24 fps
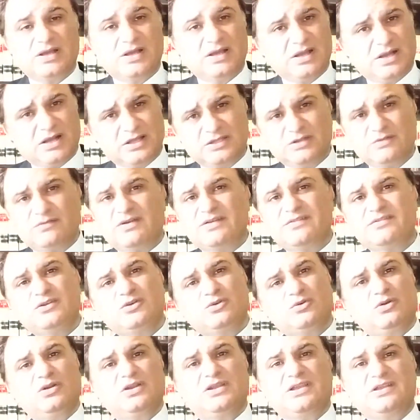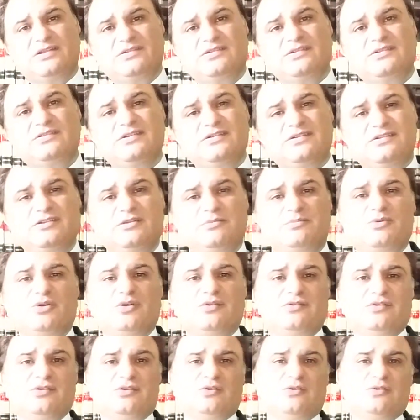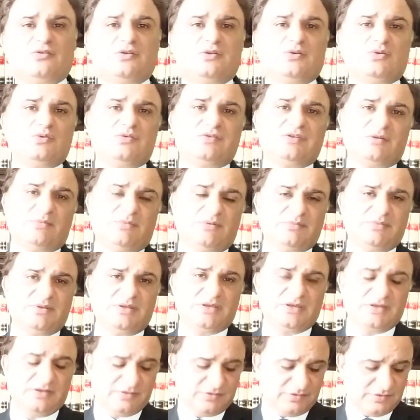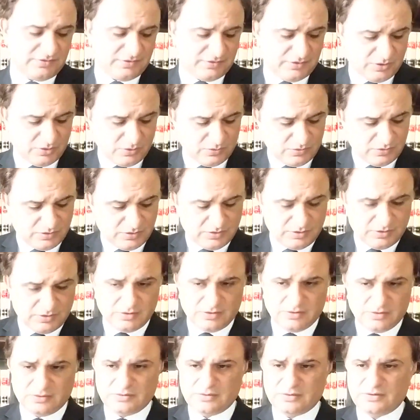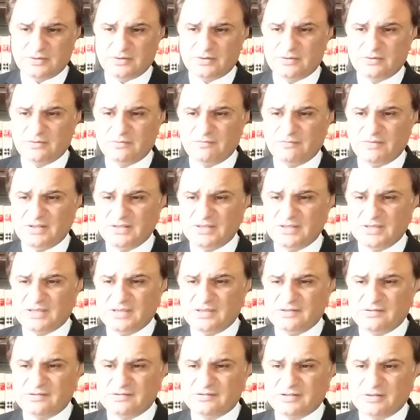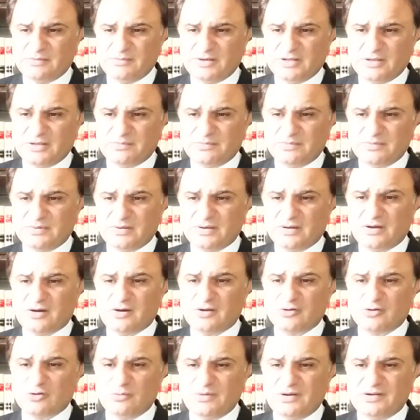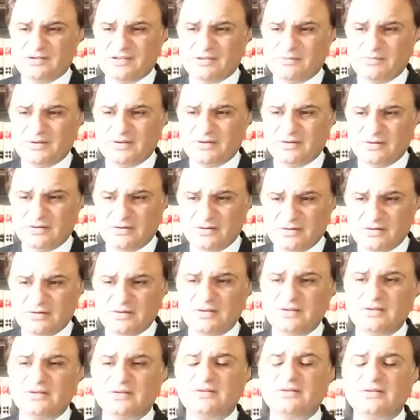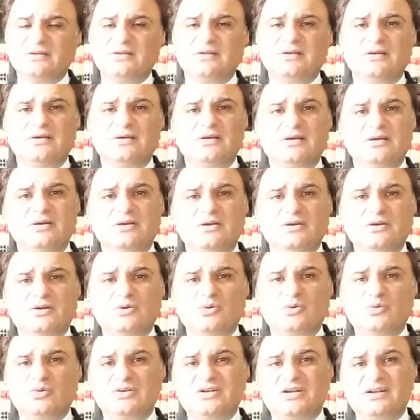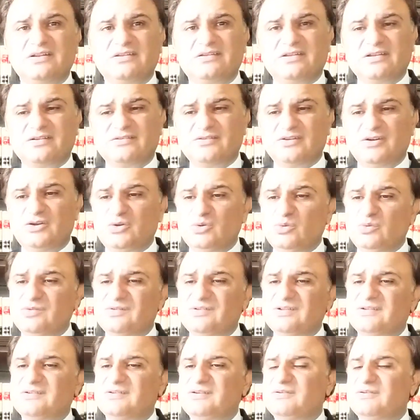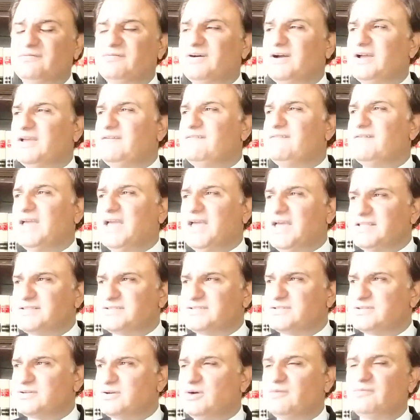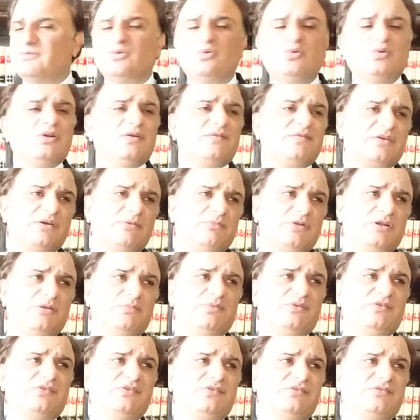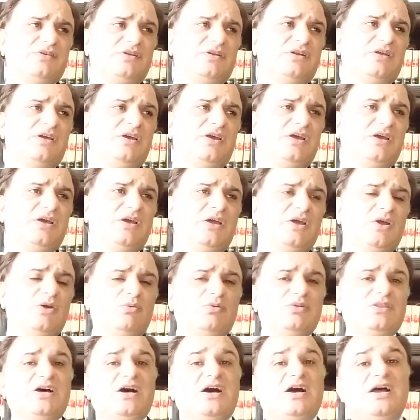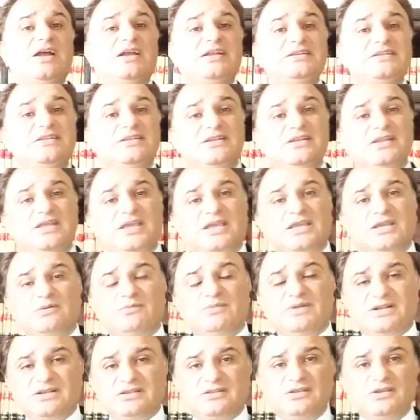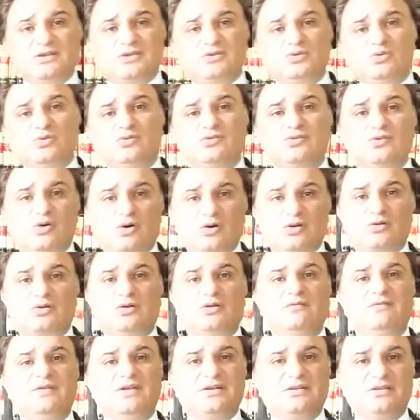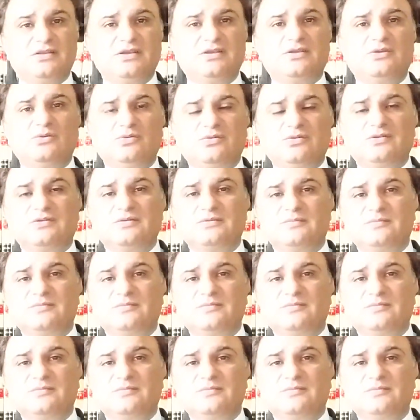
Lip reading: Otherwise, in all cases, this is the prosecution to sum up the cases. No. When the case is summed up, arguments have been heard, court under section 265H of Code of Criminal Procedure would either acquit the accused or convict the accused.